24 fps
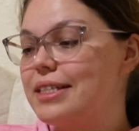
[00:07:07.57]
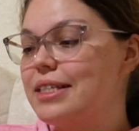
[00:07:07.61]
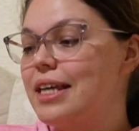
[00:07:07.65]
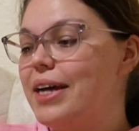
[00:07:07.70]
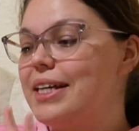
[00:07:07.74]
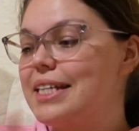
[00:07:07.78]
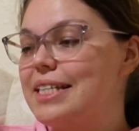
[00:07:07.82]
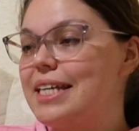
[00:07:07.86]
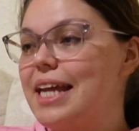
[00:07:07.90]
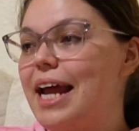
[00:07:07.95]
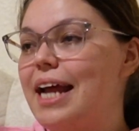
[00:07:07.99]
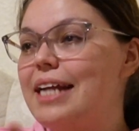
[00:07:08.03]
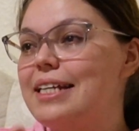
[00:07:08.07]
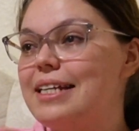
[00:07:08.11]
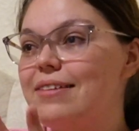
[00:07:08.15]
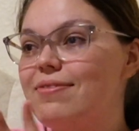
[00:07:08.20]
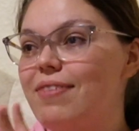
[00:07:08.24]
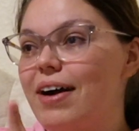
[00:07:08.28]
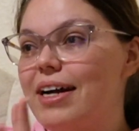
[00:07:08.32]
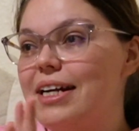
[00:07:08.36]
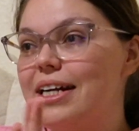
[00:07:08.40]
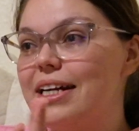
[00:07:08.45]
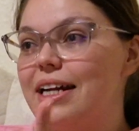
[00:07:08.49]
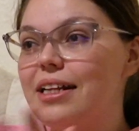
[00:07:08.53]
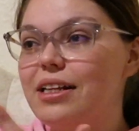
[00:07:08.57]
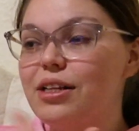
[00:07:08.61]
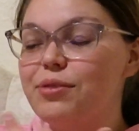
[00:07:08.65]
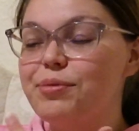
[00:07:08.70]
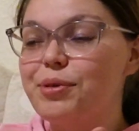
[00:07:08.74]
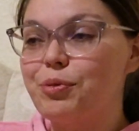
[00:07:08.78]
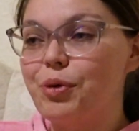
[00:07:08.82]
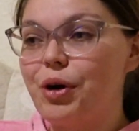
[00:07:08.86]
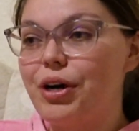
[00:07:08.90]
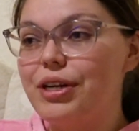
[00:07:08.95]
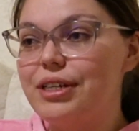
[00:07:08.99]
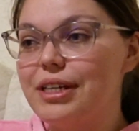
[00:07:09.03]
As I said, I did find it a little
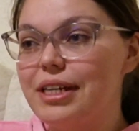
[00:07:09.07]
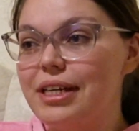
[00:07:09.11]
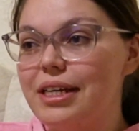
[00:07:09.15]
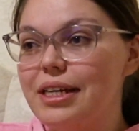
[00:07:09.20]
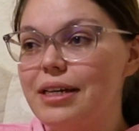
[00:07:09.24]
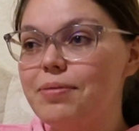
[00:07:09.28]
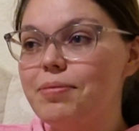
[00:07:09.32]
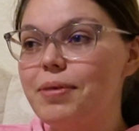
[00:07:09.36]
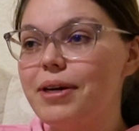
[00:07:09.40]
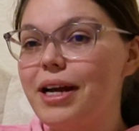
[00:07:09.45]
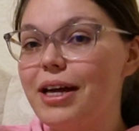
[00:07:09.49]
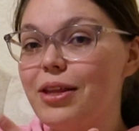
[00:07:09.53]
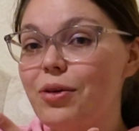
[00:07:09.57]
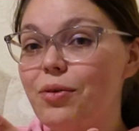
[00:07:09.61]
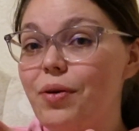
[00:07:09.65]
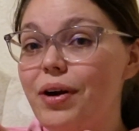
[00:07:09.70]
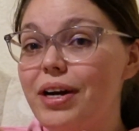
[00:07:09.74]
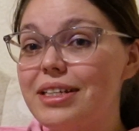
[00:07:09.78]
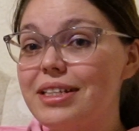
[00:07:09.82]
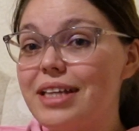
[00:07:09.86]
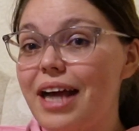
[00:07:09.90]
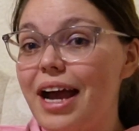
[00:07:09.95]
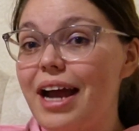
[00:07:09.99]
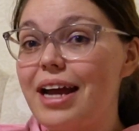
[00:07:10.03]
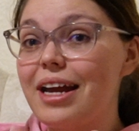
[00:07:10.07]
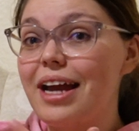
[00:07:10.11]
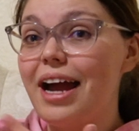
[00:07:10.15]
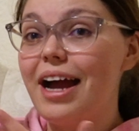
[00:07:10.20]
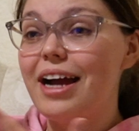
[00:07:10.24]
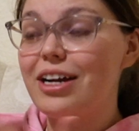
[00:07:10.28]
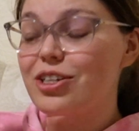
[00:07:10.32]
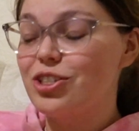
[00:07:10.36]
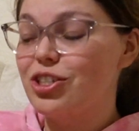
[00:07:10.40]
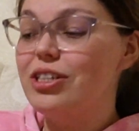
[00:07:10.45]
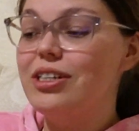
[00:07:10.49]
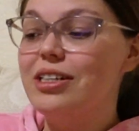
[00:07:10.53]
bit wordy, but otherwise I
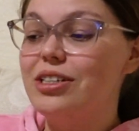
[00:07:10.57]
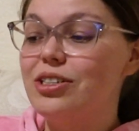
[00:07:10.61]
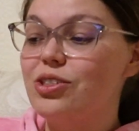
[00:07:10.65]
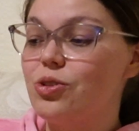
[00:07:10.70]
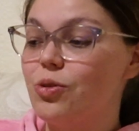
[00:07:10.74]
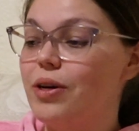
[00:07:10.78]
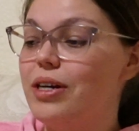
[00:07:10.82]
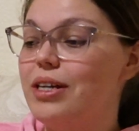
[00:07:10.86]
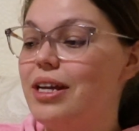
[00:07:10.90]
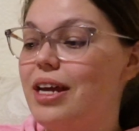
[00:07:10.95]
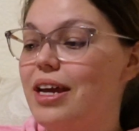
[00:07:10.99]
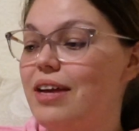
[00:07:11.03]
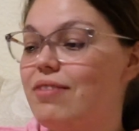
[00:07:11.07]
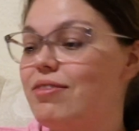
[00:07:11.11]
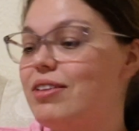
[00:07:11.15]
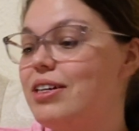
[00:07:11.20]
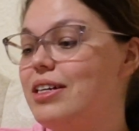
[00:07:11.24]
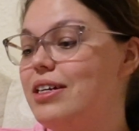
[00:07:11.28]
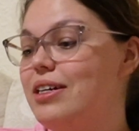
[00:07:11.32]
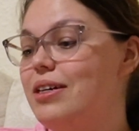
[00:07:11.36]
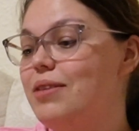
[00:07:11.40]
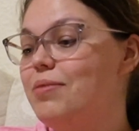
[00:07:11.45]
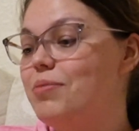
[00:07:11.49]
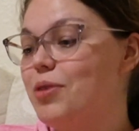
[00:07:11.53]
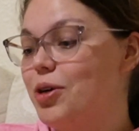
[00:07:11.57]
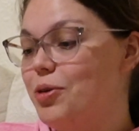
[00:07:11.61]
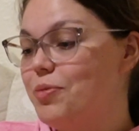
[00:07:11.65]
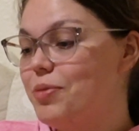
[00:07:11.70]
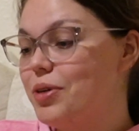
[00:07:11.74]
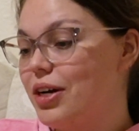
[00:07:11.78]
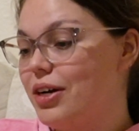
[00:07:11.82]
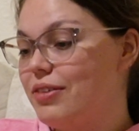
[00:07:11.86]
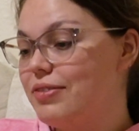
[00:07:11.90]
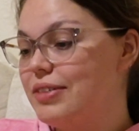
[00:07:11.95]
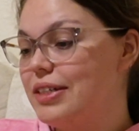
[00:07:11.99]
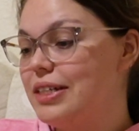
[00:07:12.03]
actually enjoyed every moment
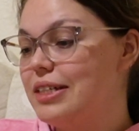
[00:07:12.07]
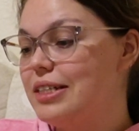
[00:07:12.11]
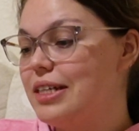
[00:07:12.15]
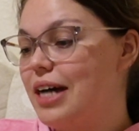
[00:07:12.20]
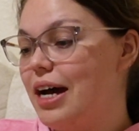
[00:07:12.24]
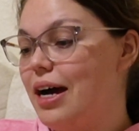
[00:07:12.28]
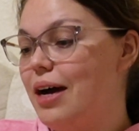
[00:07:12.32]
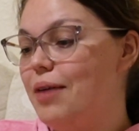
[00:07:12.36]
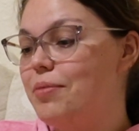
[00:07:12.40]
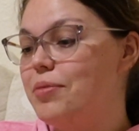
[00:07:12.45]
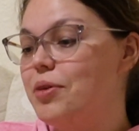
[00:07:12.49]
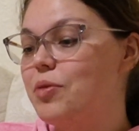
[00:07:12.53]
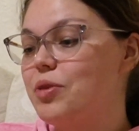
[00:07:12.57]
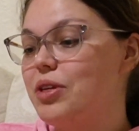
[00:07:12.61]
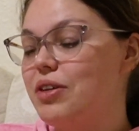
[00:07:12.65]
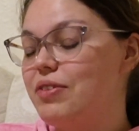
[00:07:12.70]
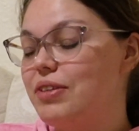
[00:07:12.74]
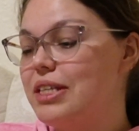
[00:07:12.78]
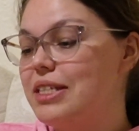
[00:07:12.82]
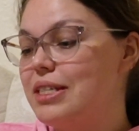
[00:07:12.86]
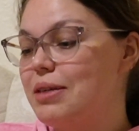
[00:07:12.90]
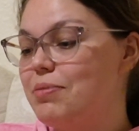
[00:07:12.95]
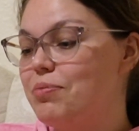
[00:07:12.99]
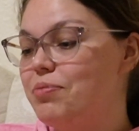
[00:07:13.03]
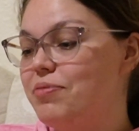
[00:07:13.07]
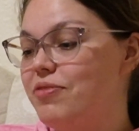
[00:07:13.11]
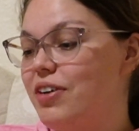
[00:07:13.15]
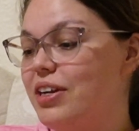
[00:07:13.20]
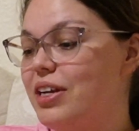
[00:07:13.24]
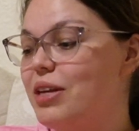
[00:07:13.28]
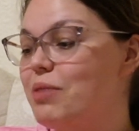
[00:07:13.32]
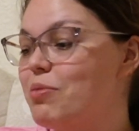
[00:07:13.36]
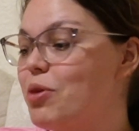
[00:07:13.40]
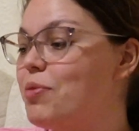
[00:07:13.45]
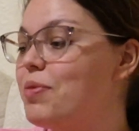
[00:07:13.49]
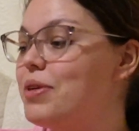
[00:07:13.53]
of it. There were definitely some
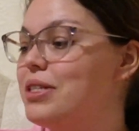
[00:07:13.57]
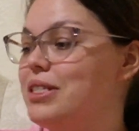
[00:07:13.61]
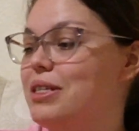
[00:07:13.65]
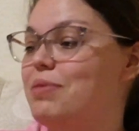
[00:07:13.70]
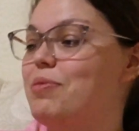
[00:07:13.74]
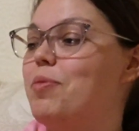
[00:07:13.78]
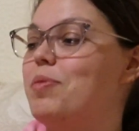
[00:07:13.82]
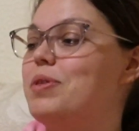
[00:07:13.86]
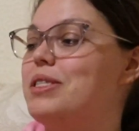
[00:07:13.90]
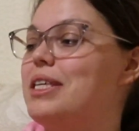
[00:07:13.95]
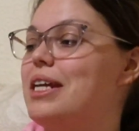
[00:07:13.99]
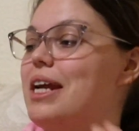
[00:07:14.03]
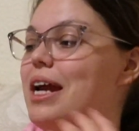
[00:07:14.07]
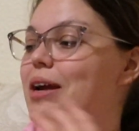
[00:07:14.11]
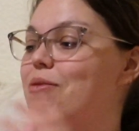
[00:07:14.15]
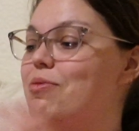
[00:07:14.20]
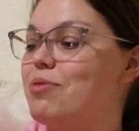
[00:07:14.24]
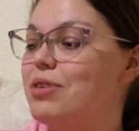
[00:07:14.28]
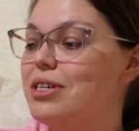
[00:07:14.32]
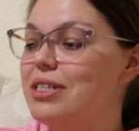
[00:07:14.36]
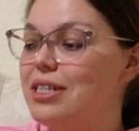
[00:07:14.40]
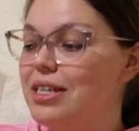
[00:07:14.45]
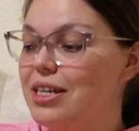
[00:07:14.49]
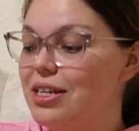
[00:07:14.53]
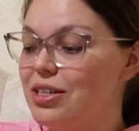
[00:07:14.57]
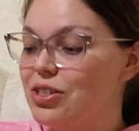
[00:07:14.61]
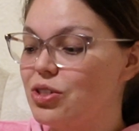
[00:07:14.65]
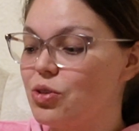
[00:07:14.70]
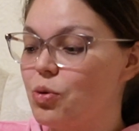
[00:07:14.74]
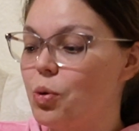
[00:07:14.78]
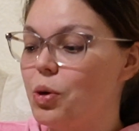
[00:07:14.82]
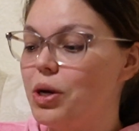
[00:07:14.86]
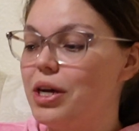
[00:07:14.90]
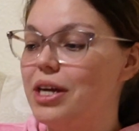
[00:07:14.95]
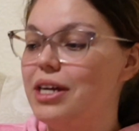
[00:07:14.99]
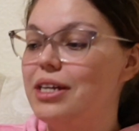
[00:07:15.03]
funny moments, some moments that I really
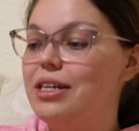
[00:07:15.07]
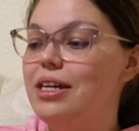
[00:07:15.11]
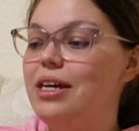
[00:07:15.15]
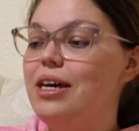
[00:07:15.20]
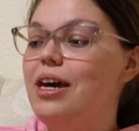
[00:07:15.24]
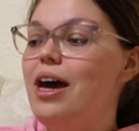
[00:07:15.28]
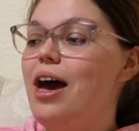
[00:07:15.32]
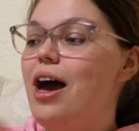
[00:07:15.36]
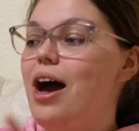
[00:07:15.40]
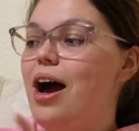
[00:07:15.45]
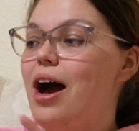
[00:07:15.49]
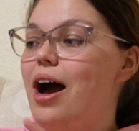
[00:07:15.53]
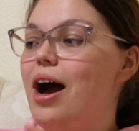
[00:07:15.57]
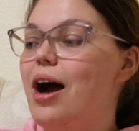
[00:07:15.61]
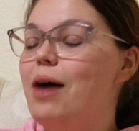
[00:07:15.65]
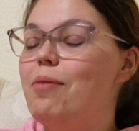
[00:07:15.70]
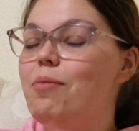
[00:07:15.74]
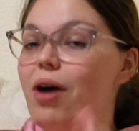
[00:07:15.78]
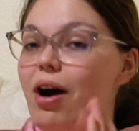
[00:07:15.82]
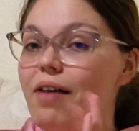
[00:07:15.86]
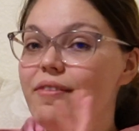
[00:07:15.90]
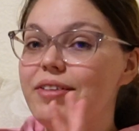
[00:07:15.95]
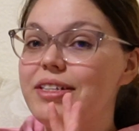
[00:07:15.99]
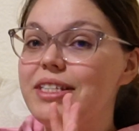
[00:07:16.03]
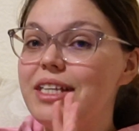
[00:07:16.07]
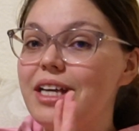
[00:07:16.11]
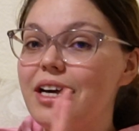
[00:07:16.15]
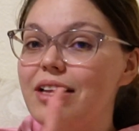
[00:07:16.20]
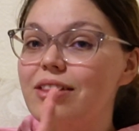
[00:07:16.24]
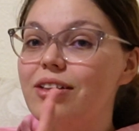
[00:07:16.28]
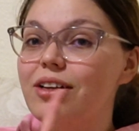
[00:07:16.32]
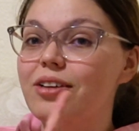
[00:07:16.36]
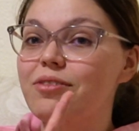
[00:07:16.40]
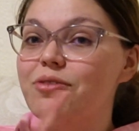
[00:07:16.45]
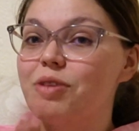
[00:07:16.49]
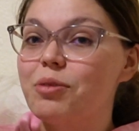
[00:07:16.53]
enjoyed. Obviously a
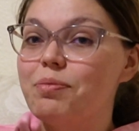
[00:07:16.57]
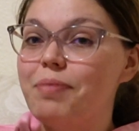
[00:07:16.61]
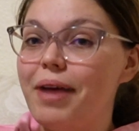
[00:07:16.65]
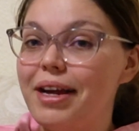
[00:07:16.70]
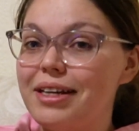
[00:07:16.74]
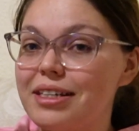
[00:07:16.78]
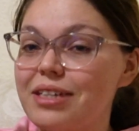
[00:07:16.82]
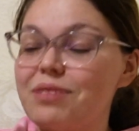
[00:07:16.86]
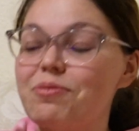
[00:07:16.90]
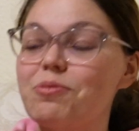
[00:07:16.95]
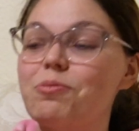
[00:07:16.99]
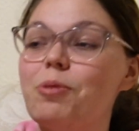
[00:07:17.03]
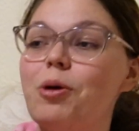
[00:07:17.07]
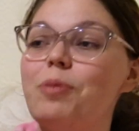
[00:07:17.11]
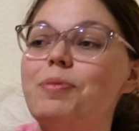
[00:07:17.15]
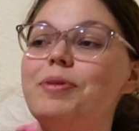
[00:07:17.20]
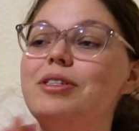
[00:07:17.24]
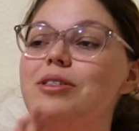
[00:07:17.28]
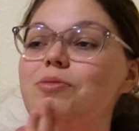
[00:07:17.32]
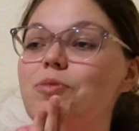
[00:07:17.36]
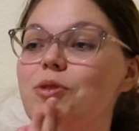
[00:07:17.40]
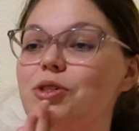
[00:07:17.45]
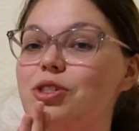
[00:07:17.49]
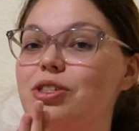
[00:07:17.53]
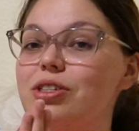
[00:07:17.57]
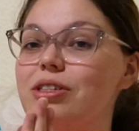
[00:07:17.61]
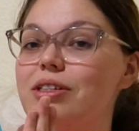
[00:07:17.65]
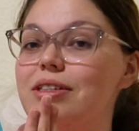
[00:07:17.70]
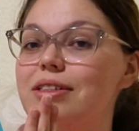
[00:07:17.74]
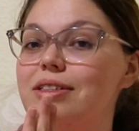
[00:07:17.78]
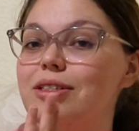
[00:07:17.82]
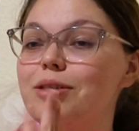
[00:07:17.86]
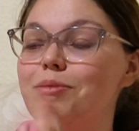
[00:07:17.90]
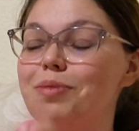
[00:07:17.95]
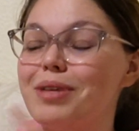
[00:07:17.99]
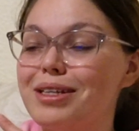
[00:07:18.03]
lot of romantic moments, which is
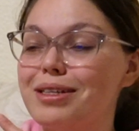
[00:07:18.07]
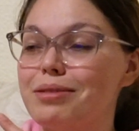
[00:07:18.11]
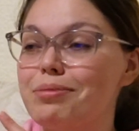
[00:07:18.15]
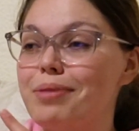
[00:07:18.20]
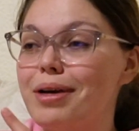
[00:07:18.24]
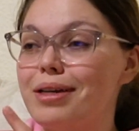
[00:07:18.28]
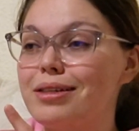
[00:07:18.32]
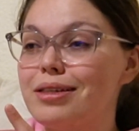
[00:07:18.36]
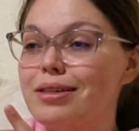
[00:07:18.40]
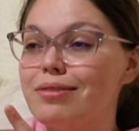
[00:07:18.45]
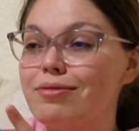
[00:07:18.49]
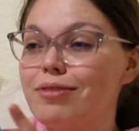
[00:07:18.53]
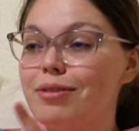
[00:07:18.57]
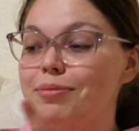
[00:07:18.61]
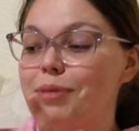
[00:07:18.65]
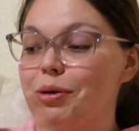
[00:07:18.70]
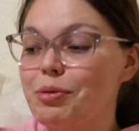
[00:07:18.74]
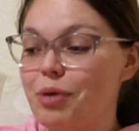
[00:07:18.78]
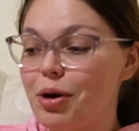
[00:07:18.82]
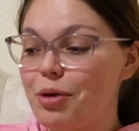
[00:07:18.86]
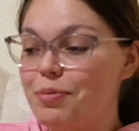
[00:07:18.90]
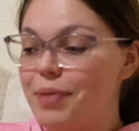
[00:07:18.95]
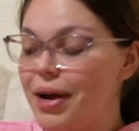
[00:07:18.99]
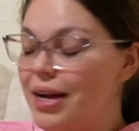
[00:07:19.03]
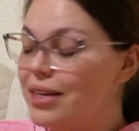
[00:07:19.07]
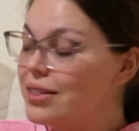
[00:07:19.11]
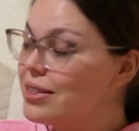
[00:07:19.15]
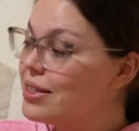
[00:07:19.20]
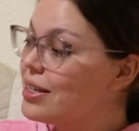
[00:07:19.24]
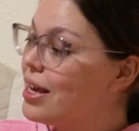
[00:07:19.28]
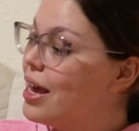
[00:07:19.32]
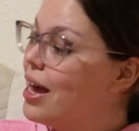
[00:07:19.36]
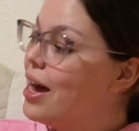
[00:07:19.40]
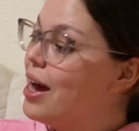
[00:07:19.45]
to be expected from a romance.